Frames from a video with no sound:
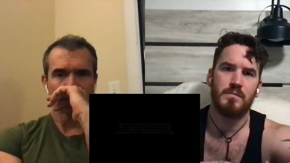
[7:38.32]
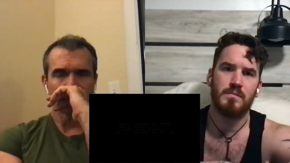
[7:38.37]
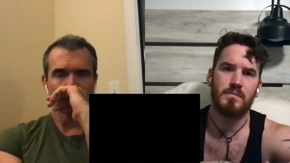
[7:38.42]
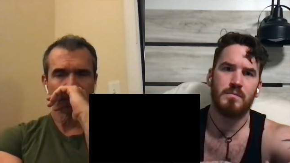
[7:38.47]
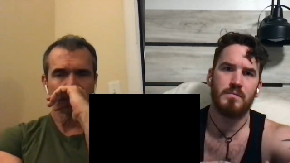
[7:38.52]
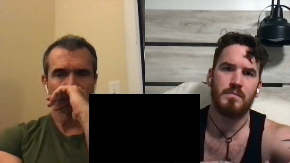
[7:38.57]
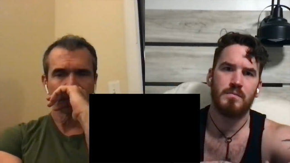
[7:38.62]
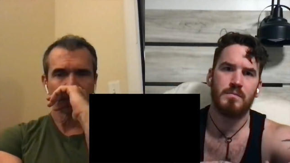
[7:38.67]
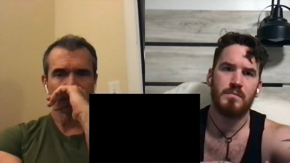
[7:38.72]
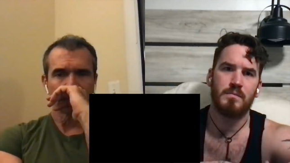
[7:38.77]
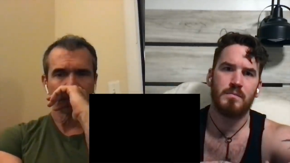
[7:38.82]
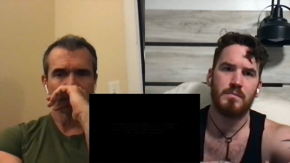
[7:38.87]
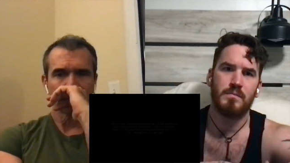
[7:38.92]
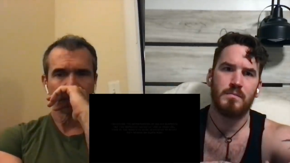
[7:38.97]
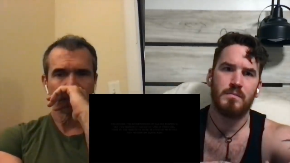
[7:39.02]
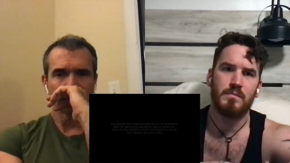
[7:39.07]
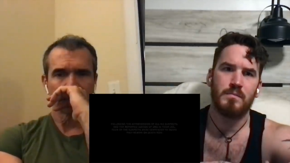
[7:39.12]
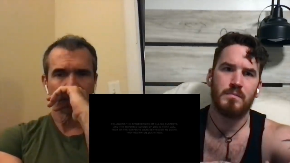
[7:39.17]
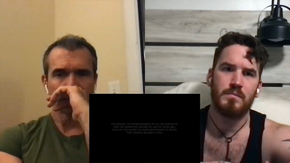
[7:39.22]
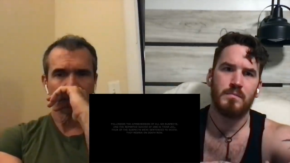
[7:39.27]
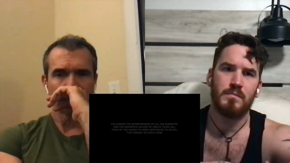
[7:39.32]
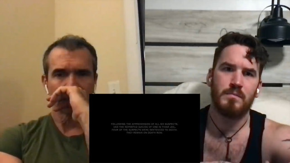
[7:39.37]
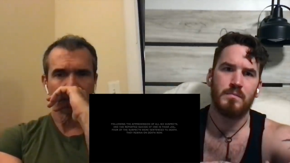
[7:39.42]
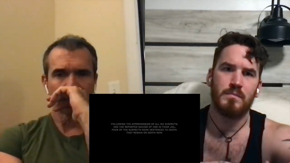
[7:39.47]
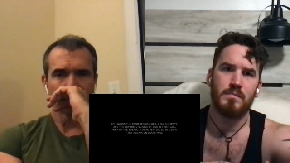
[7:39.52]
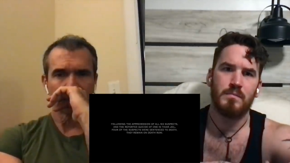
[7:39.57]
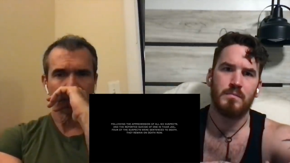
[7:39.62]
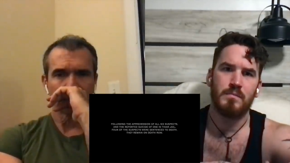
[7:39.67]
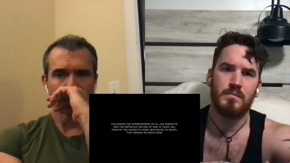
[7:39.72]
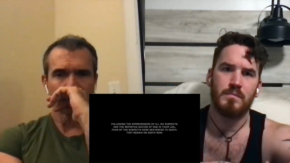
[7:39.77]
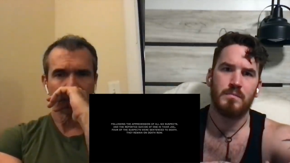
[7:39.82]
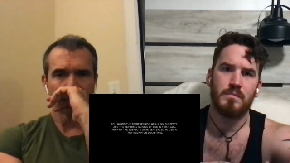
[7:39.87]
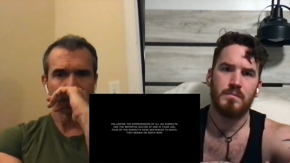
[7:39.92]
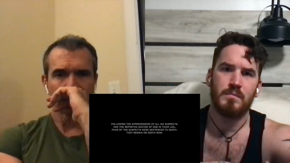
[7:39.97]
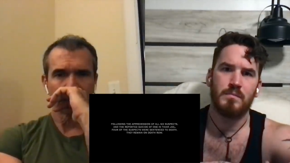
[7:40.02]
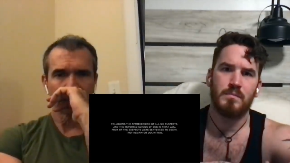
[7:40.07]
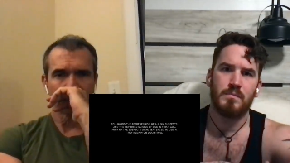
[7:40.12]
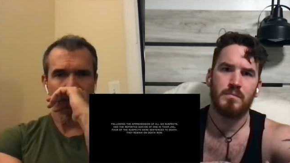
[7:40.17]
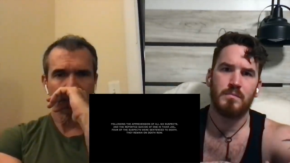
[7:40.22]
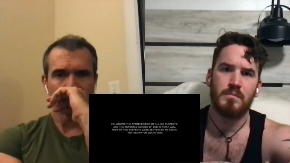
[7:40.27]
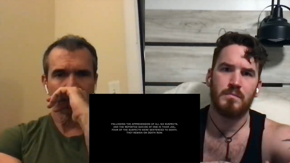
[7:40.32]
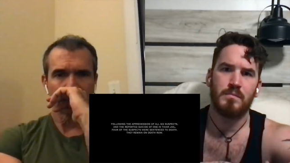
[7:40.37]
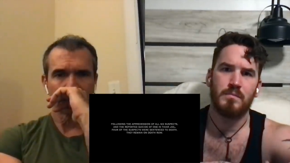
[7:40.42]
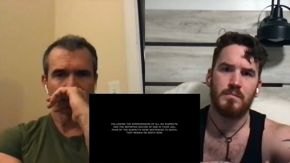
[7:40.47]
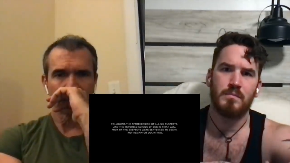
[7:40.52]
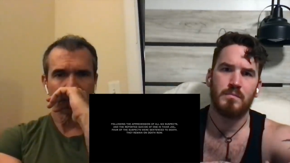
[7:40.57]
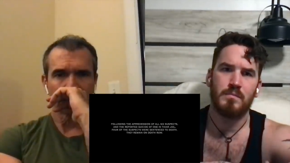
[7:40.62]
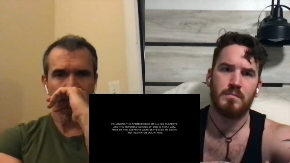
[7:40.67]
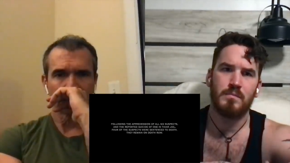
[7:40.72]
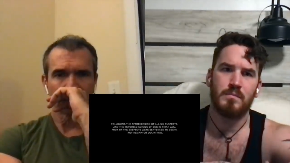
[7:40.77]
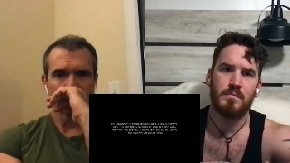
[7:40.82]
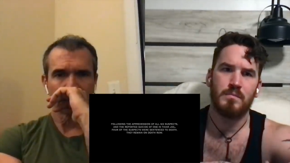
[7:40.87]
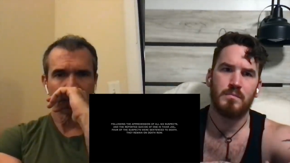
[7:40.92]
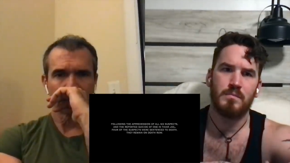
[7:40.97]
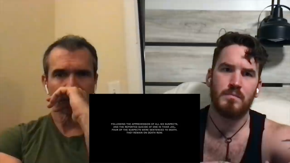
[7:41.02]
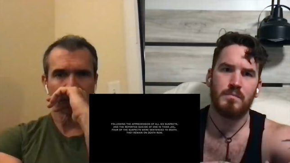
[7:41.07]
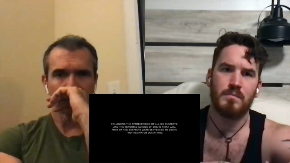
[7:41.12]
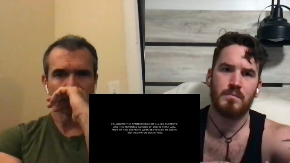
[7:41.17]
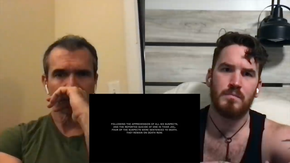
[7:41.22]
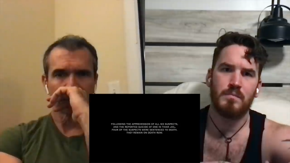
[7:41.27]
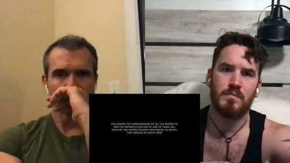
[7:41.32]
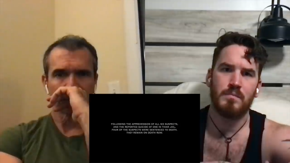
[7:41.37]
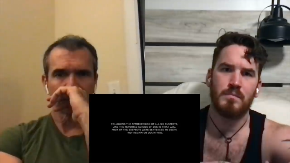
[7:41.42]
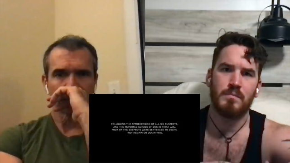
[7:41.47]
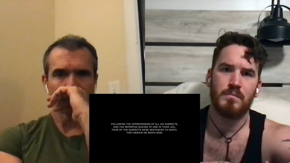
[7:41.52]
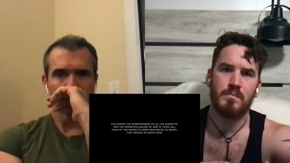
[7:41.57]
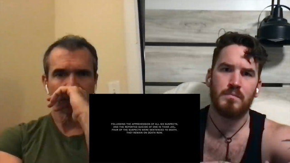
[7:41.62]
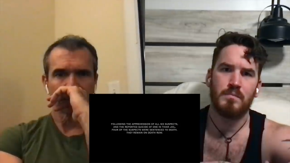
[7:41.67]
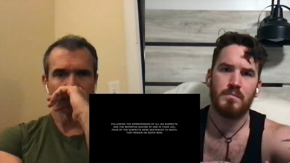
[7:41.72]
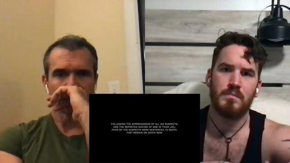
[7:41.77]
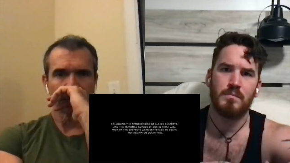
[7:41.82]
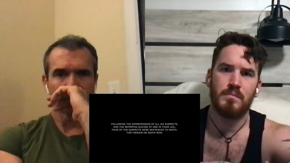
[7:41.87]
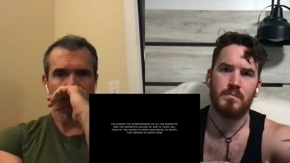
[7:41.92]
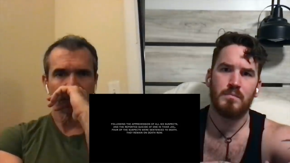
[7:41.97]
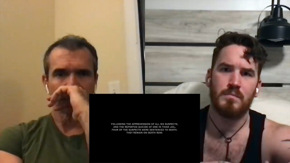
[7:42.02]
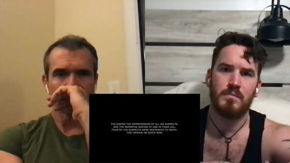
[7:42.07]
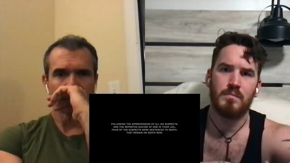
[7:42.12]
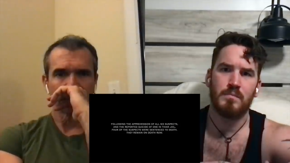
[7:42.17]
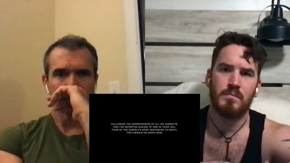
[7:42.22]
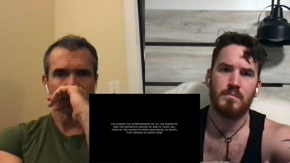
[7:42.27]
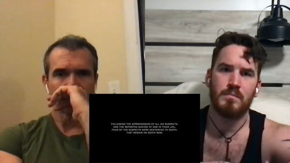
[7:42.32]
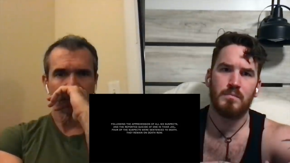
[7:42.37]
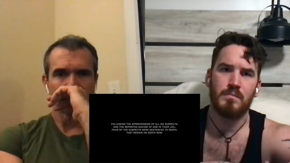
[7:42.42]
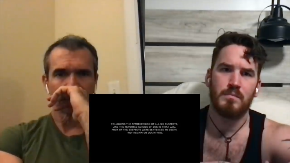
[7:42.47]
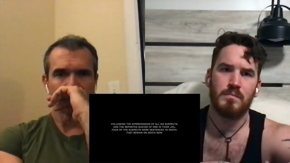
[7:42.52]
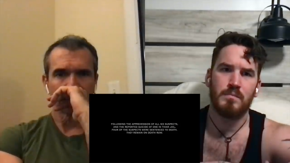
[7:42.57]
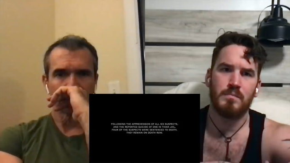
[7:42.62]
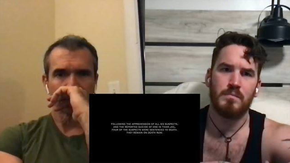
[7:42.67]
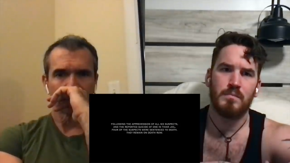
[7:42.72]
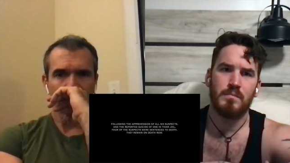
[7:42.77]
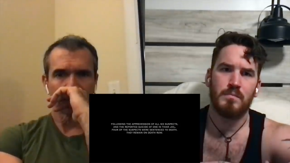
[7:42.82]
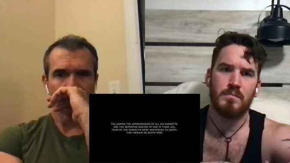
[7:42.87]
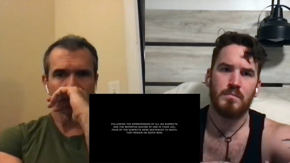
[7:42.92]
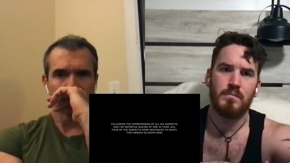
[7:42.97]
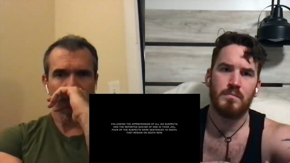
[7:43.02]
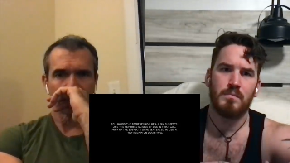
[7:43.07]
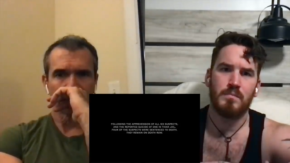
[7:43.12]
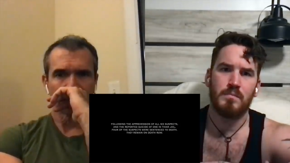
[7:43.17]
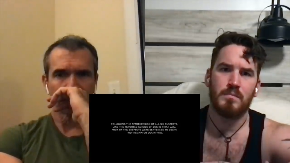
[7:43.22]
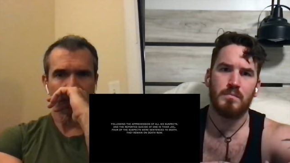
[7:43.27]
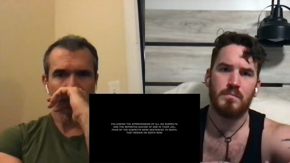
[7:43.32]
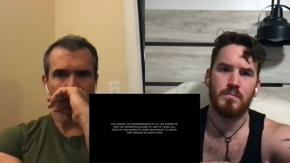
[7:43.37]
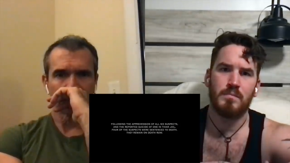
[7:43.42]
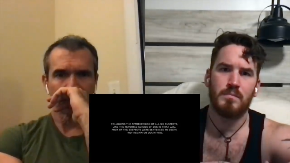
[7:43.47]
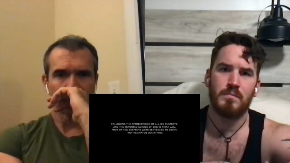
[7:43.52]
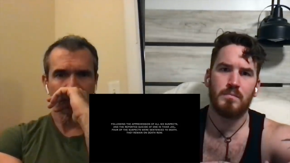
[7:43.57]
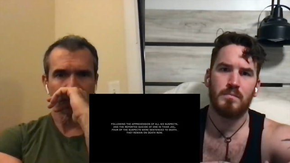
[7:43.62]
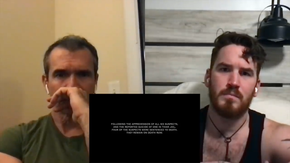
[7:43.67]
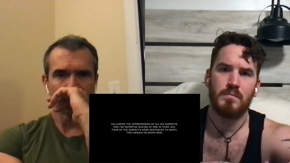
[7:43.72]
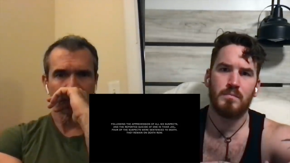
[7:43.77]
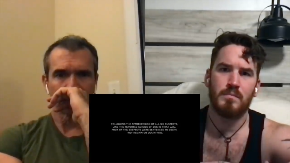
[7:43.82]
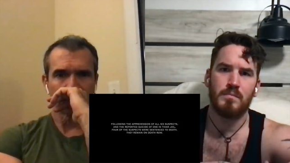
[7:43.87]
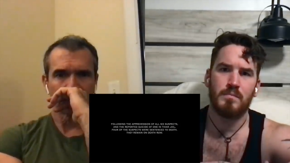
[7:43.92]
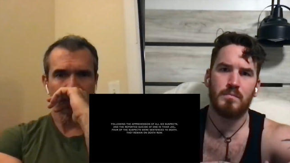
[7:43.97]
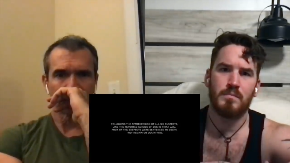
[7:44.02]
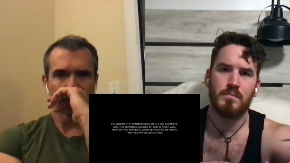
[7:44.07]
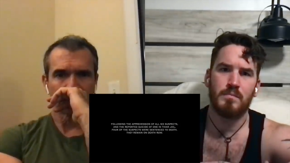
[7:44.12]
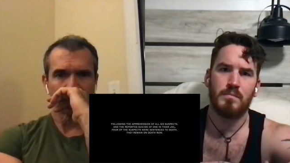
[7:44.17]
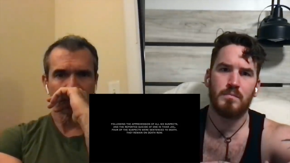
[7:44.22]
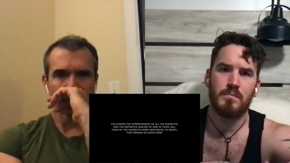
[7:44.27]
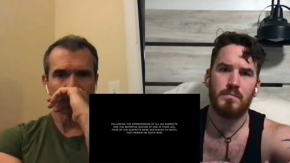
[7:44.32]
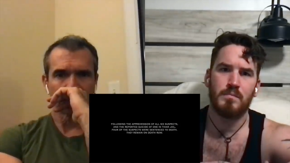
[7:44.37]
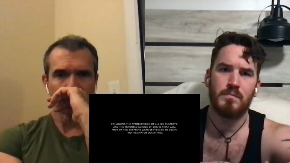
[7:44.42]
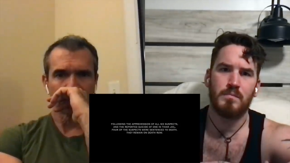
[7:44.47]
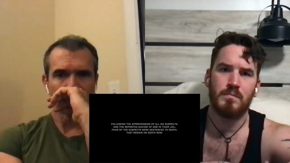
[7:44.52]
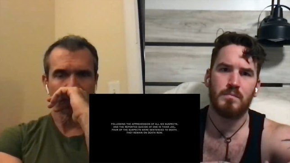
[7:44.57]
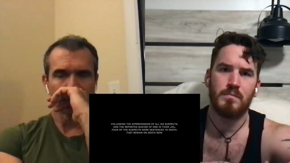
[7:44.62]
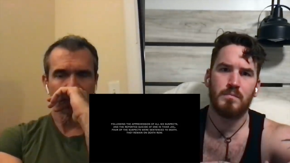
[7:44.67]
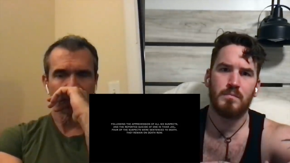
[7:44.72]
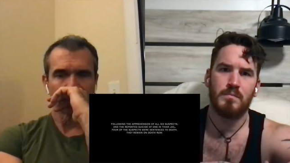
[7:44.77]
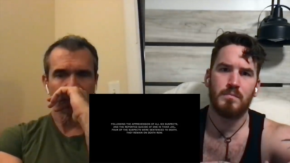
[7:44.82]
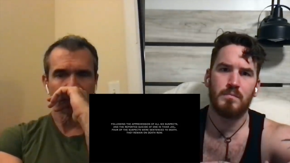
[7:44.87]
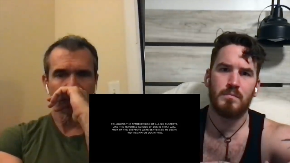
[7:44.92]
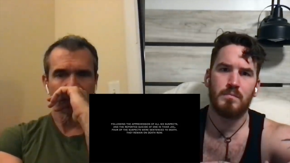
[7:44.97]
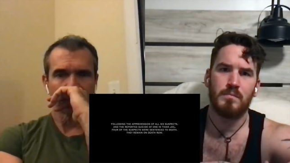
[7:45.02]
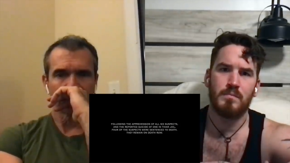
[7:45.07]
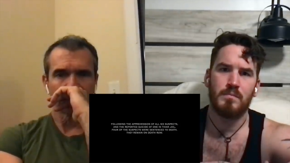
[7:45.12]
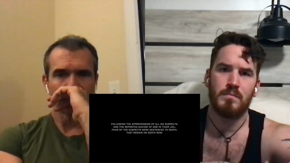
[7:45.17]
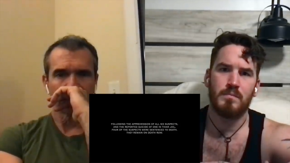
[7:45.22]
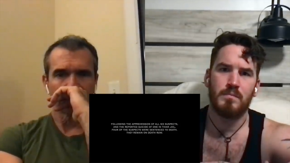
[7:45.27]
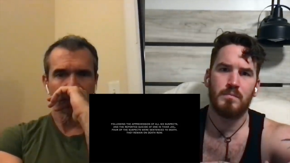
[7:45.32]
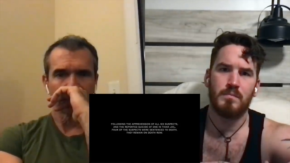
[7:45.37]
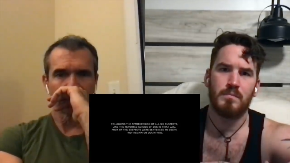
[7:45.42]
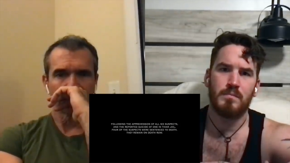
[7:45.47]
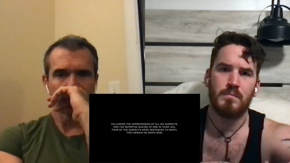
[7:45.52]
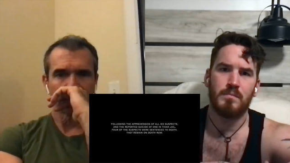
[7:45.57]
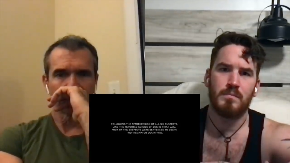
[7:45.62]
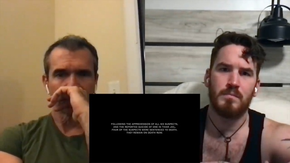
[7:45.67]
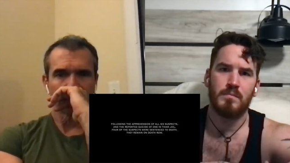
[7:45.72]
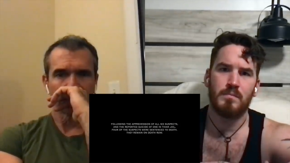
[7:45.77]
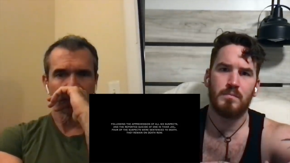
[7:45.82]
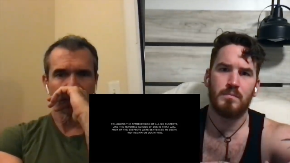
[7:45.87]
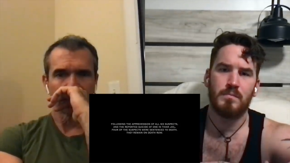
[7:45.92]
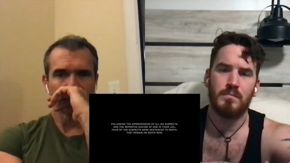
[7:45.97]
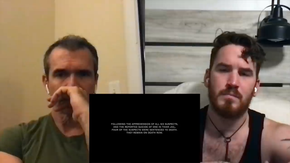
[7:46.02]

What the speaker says: [no speech]